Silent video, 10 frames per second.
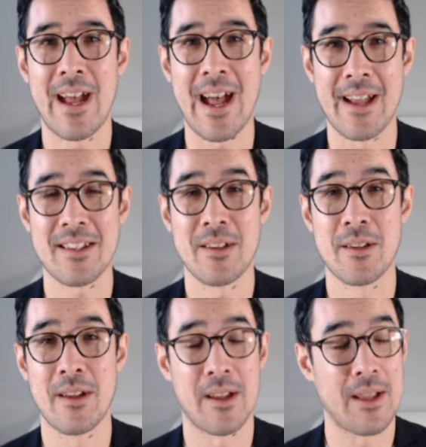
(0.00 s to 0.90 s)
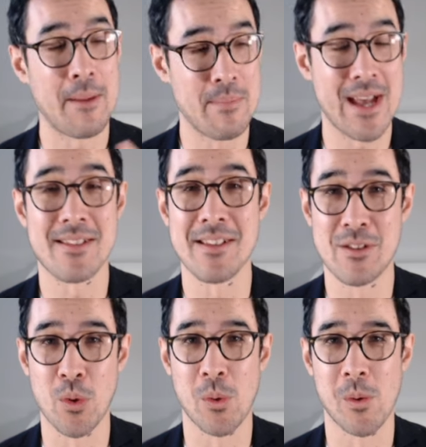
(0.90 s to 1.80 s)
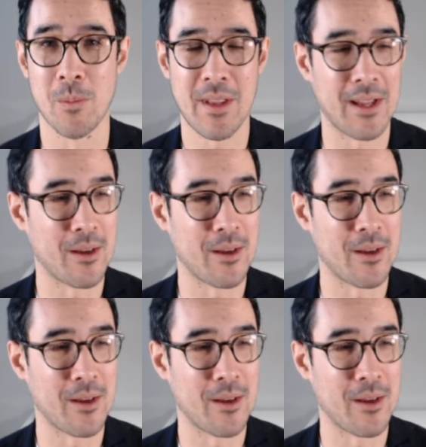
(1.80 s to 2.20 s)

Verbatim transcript: at MBS's door,